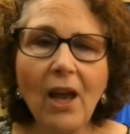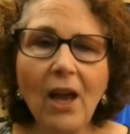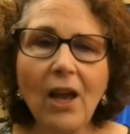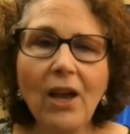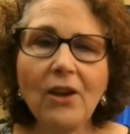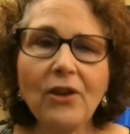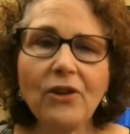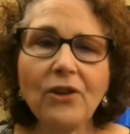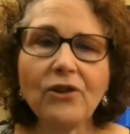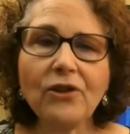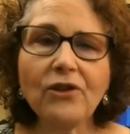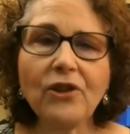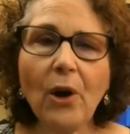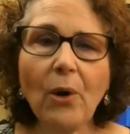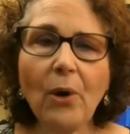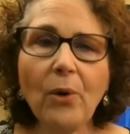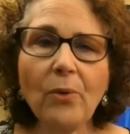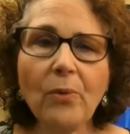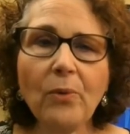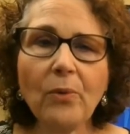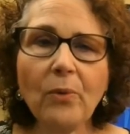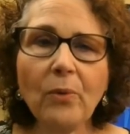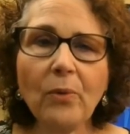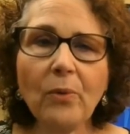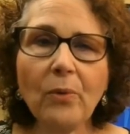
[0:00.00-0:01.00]

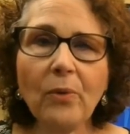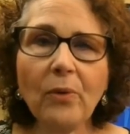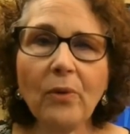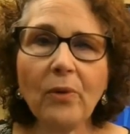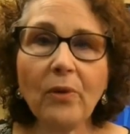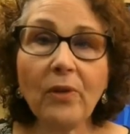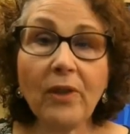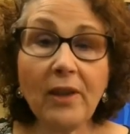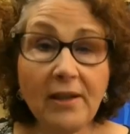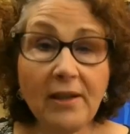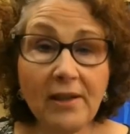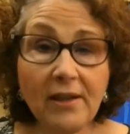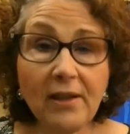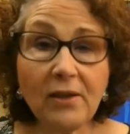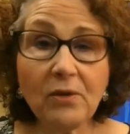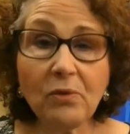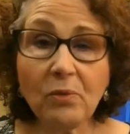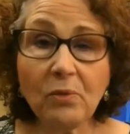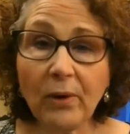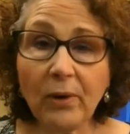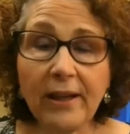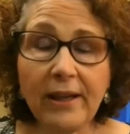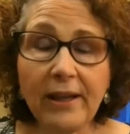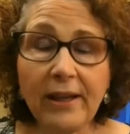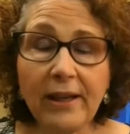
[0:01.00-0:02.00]
So this has
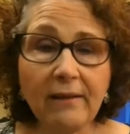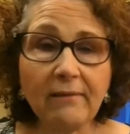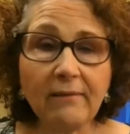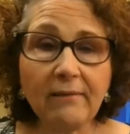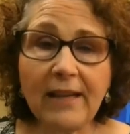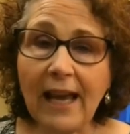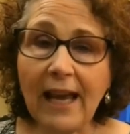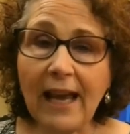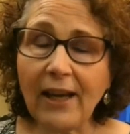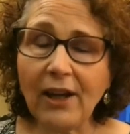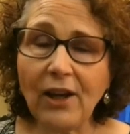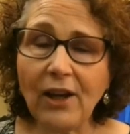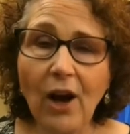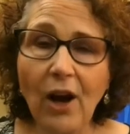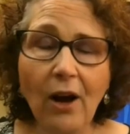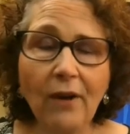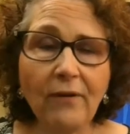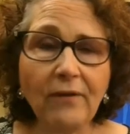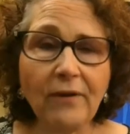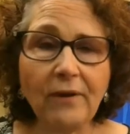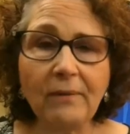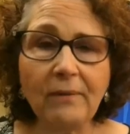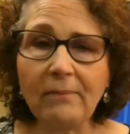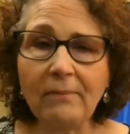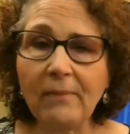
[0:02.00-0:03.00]
really taken off,
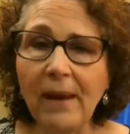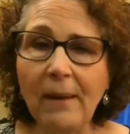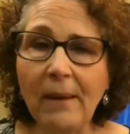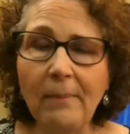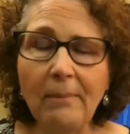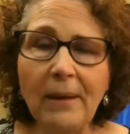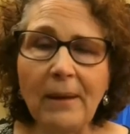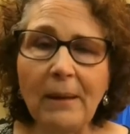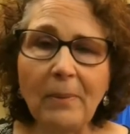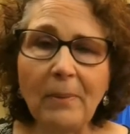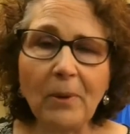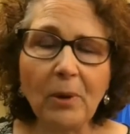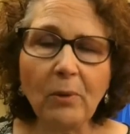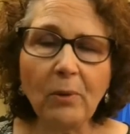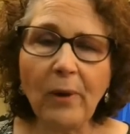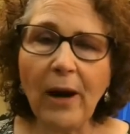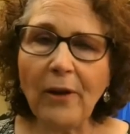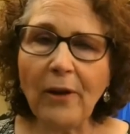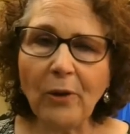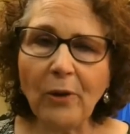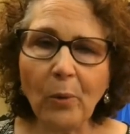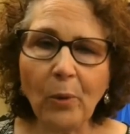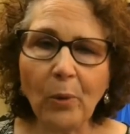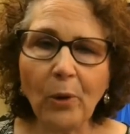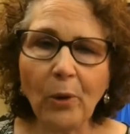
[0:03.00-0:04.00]
and people around
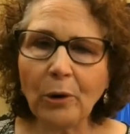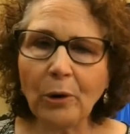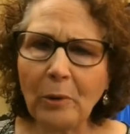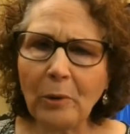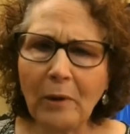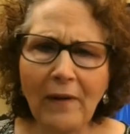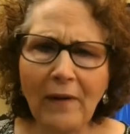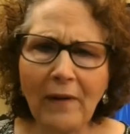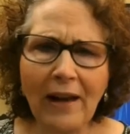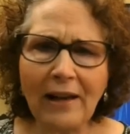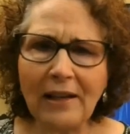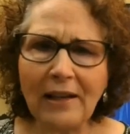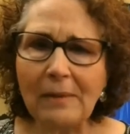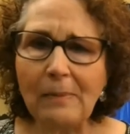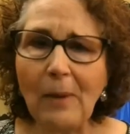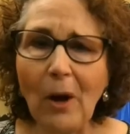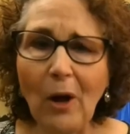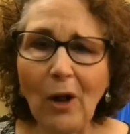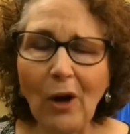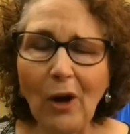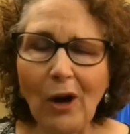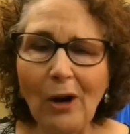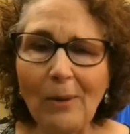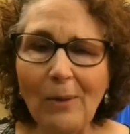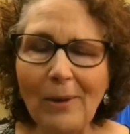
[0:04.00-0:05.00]
the world, we've had a small
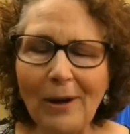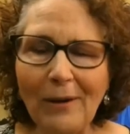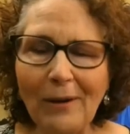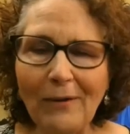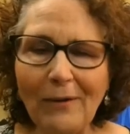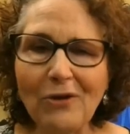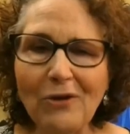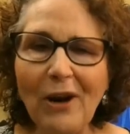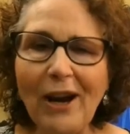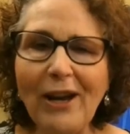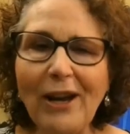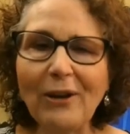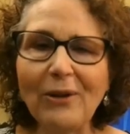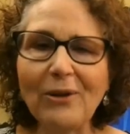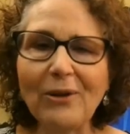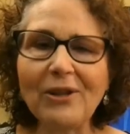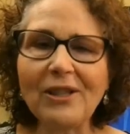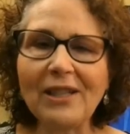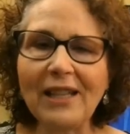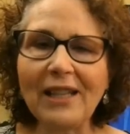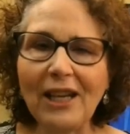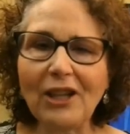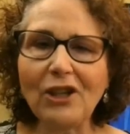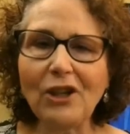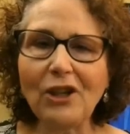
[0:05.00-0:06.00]
army of trainers
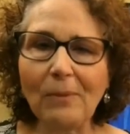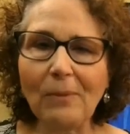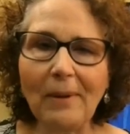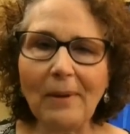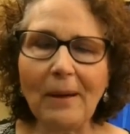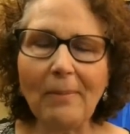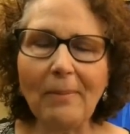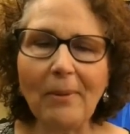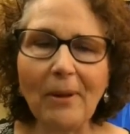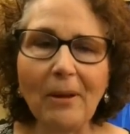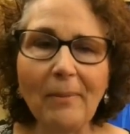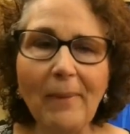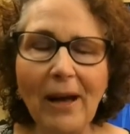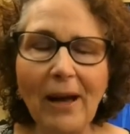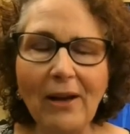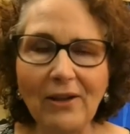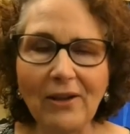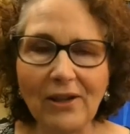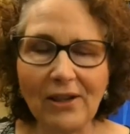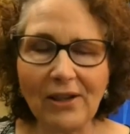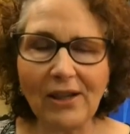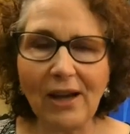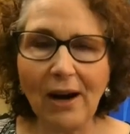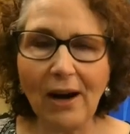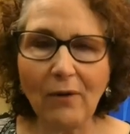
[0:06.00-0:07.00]
teaching people about
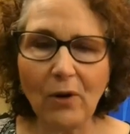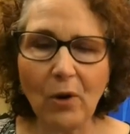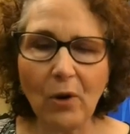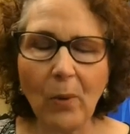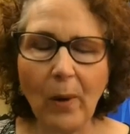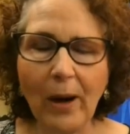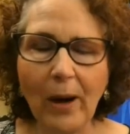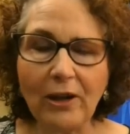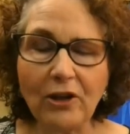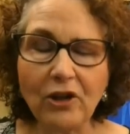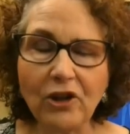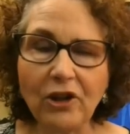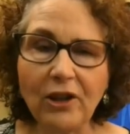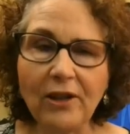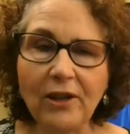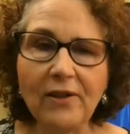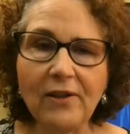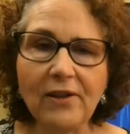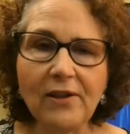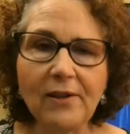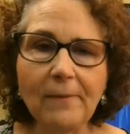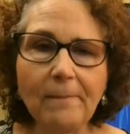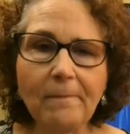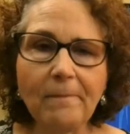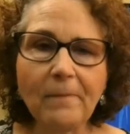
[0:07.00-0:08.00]
Discover Questions.